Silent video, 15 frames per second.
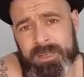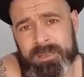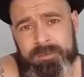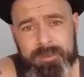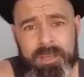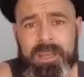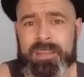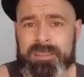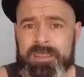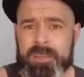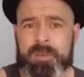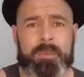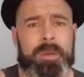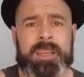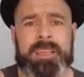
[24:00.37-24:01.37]
I thought I
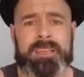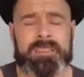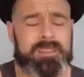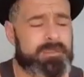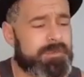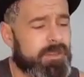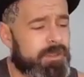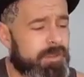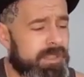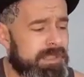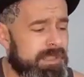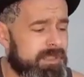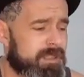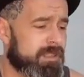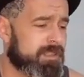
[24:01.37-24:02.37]
knew about that stuff
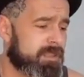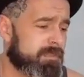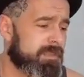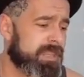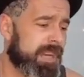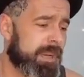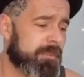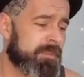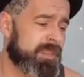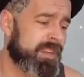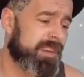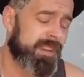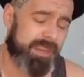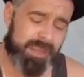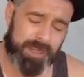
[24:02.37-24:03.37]
already. So sometimes,
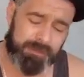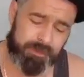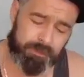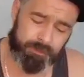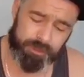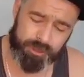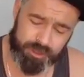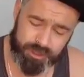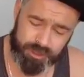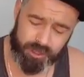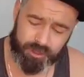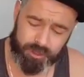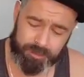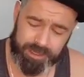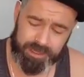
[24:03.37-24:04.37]
if you're
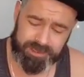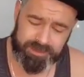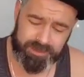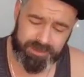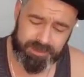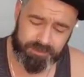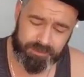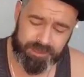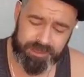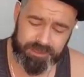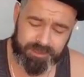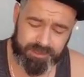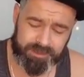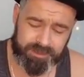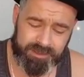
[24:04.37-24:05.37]
unsure about a
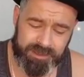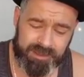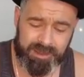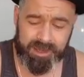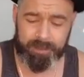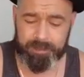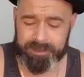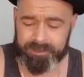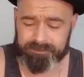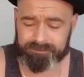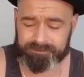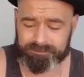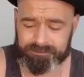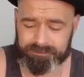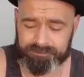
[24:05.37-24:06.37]
situation, I mean,
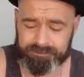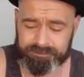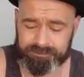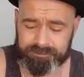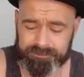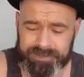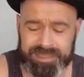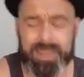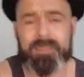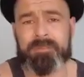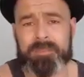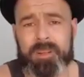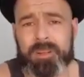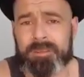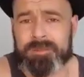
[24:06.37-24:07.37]
get
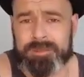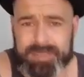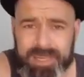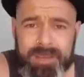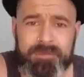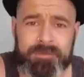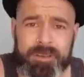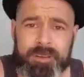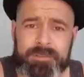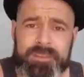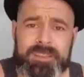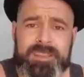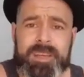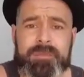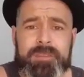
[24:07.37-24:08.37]
involved.
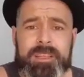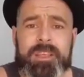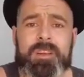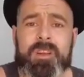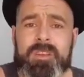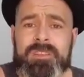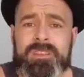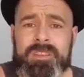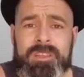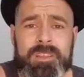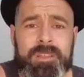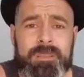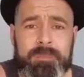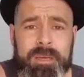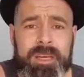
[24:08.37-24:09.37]
There's definitely a lot to
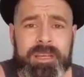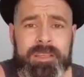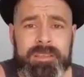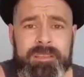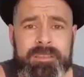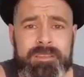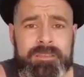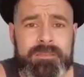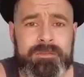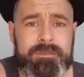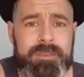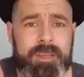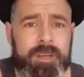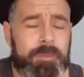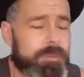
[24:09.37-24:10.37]
learn by
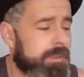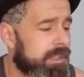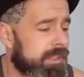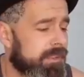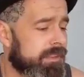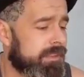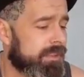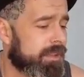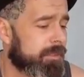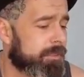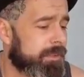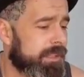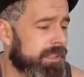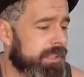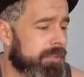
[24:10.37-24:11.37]
opening
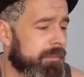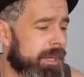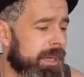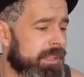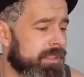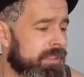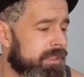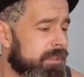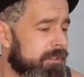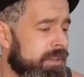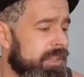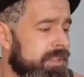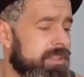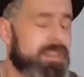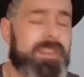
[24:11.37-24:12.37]
your mind and your
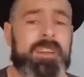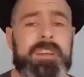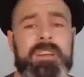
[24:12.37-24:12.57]
ears.